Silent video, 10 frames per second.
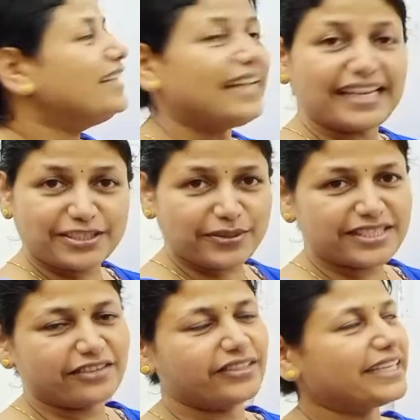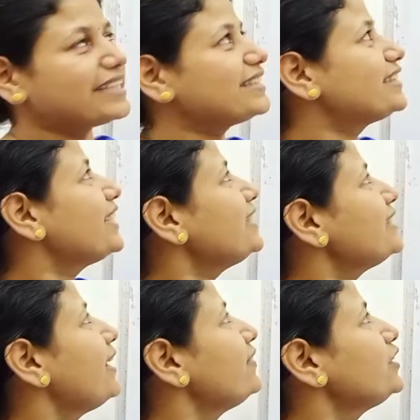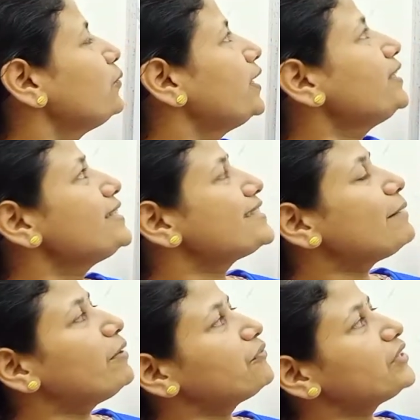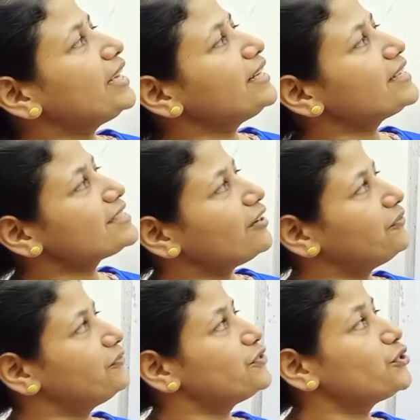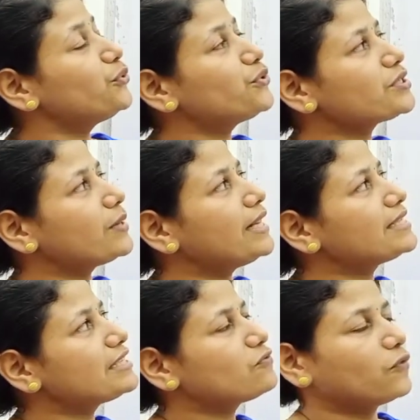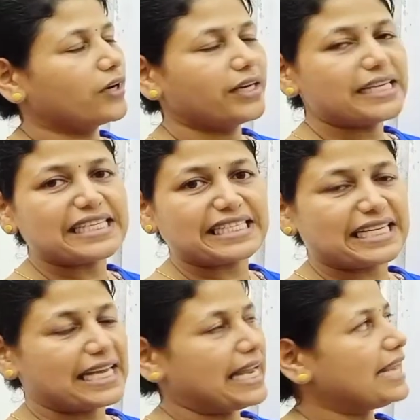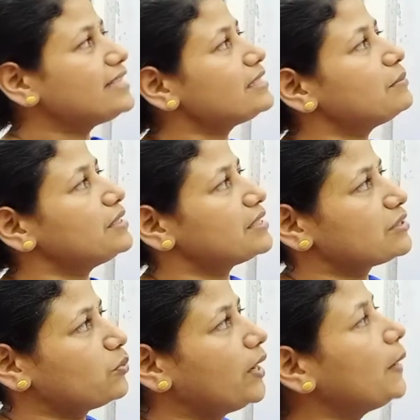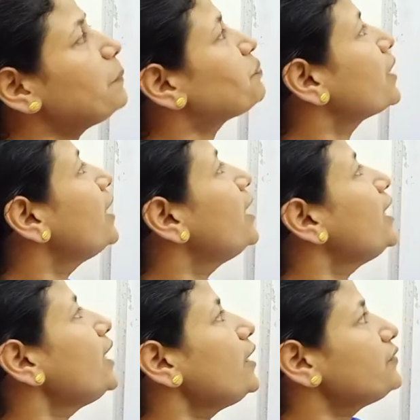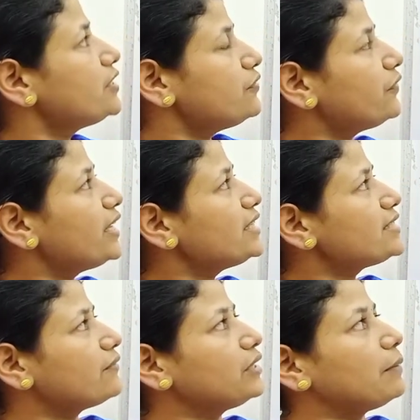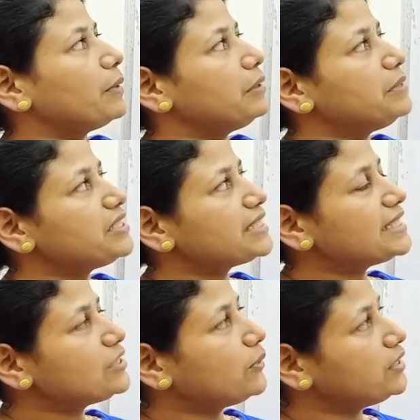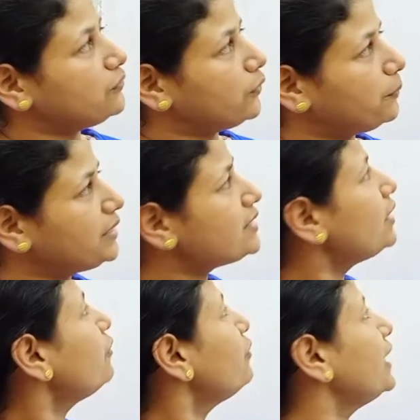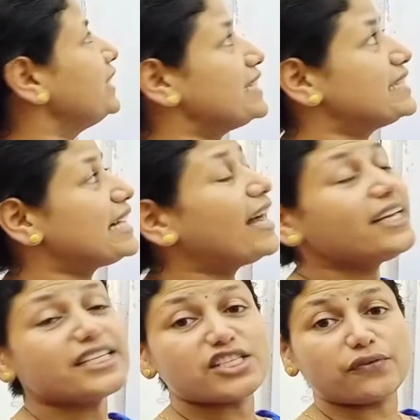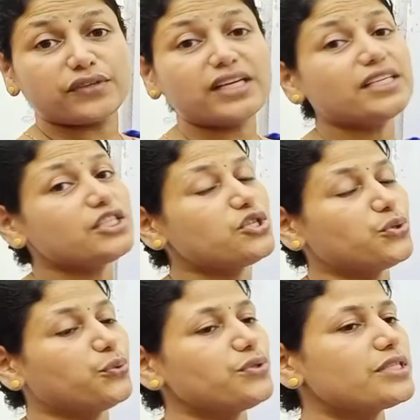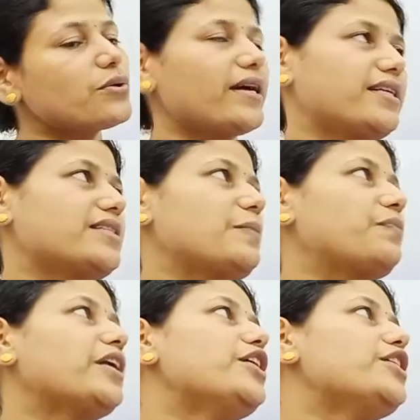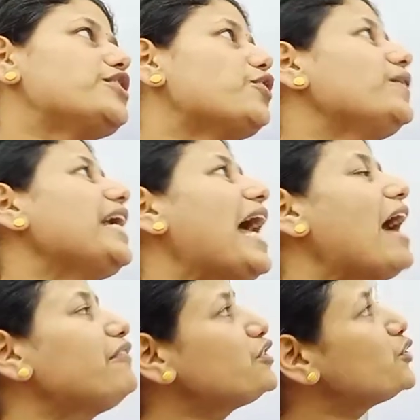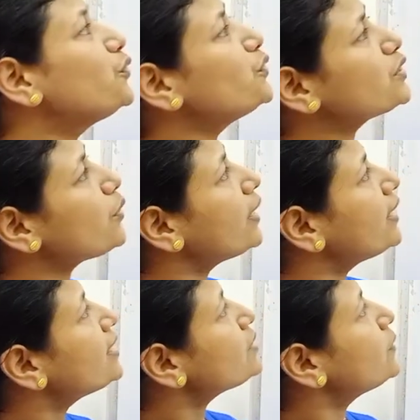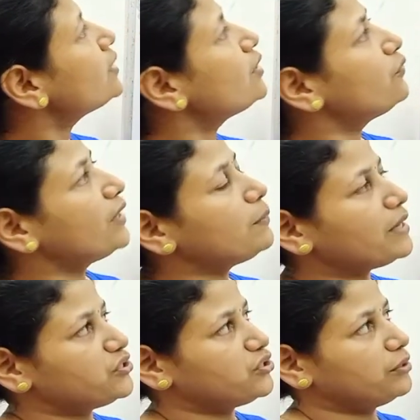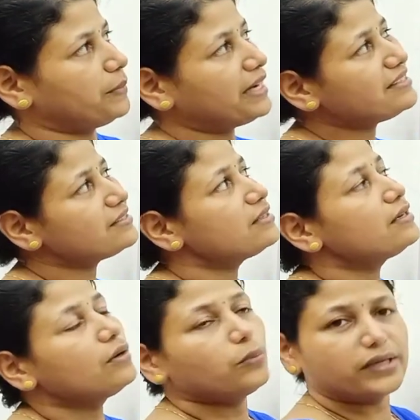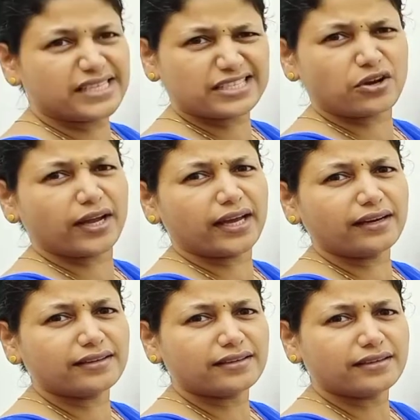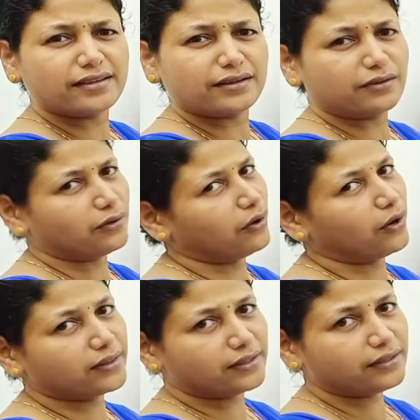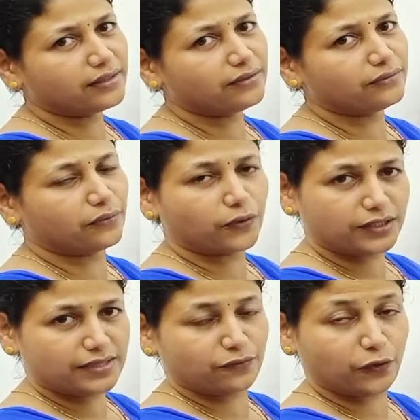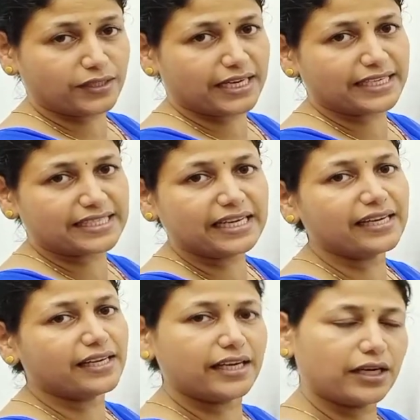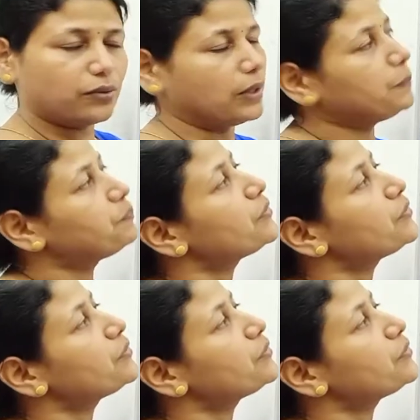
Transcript: Last question of that exercise, 11th one. Sum of the areas of two squares is 468 meters square. If the difference of their perimeters is 24 meter, find the sides of the two squares. So we have two squares with different measurements. What is a square? All the four sides are equal.